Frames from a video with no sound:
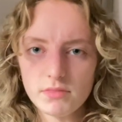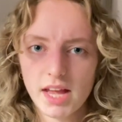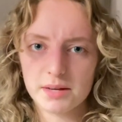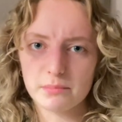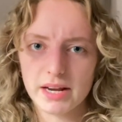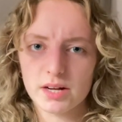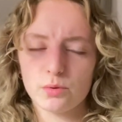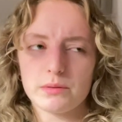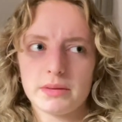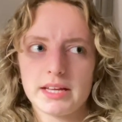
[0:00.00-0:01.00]
and black
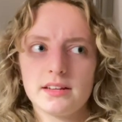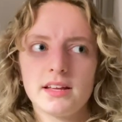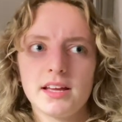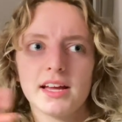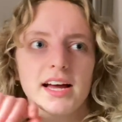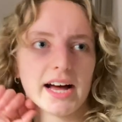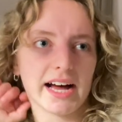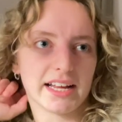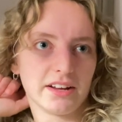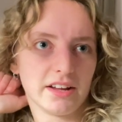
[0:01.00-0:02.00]
women.
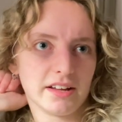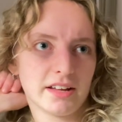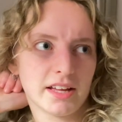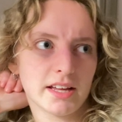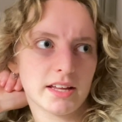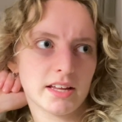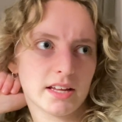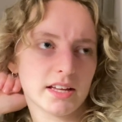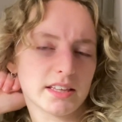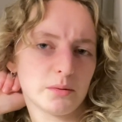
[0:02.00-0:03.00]
And
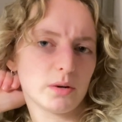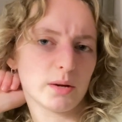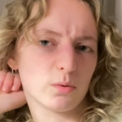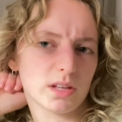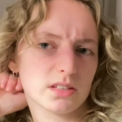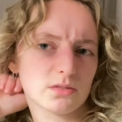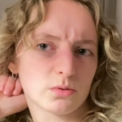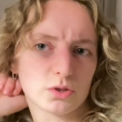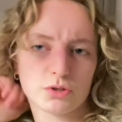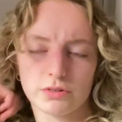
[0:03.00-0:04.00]
And they were like, well, that's
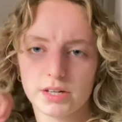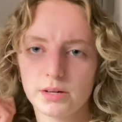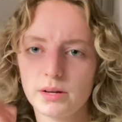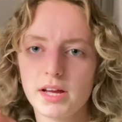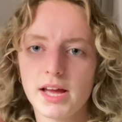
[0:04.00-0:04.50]
not true.